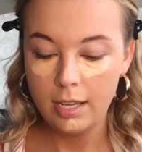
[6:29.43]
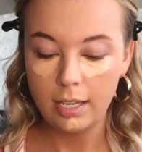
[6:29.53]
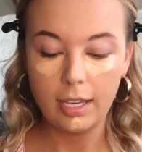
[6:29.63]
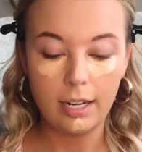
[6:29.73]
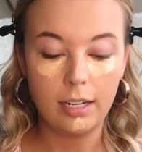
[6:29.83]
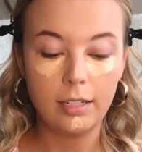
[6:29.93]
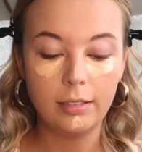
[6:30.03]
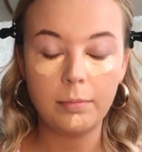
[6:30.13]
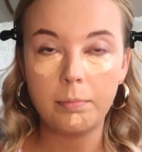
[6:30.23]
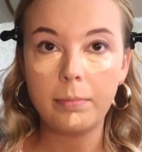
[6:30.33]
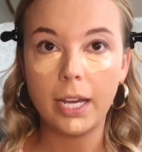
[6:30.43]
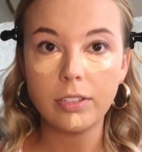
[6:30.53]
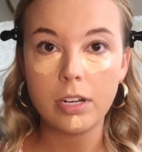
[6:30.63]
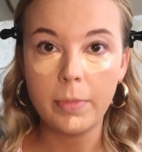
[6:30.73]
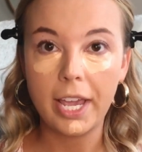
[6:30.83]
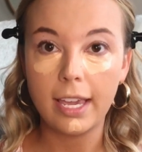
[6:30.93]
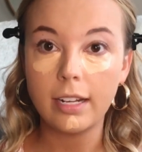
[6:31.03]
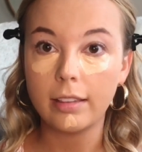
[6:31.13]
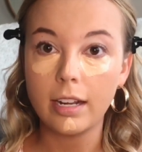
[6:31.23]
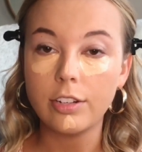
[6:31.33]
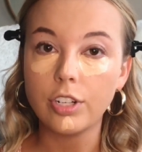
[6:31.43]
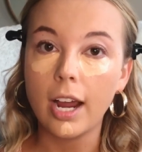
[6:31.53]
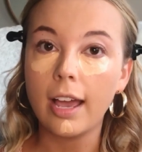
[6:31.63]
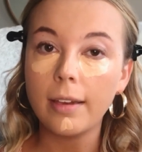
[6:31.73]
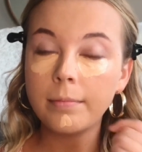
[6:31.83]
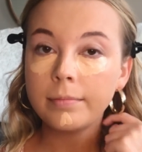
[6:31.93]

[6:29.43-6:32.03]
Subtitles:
Kind of pounce it in my hand and let it dry.